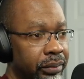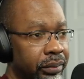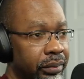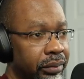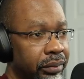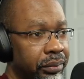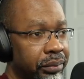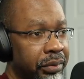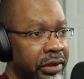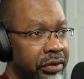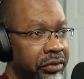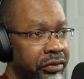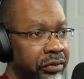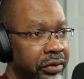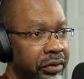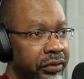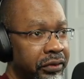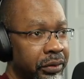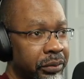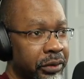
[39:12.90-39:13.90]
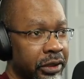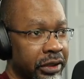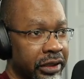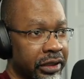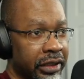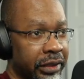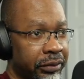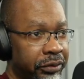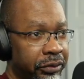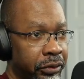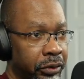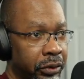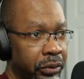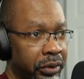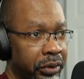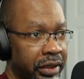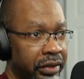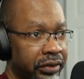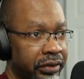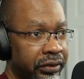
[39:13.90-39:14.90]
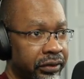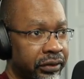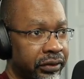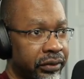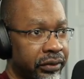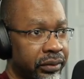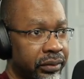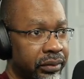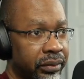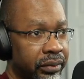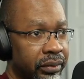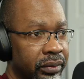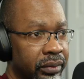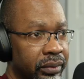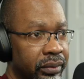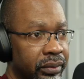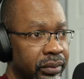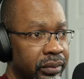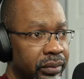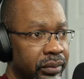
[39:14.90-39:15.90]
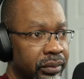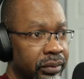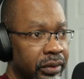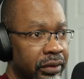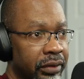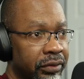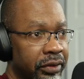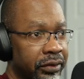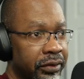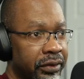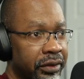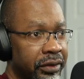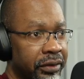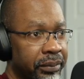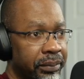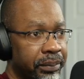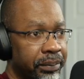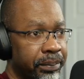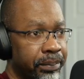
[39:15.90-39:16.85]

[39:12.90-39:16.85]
Pinterest, I'm going to have to erase everything.